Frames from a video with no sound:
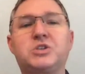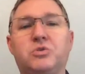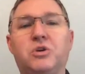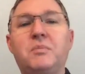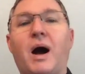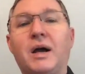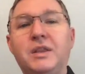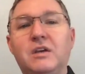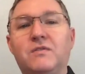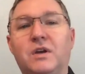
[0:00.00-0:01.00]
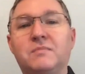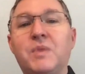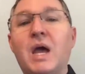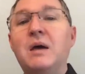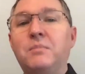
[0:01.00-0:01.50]
story behind the event:
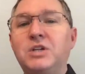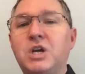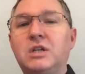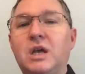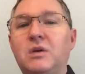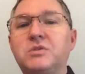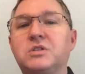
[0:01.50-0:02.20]
PJ Day was